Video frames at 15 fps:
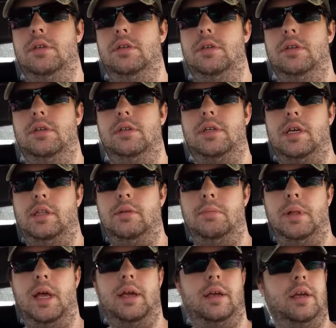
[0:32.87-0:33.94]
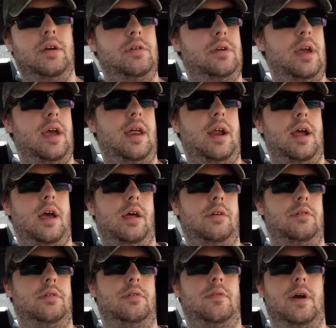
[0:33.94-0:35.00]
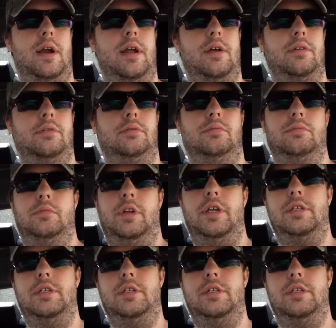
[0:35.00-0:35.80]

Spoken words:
to take the black Hellcat out and around.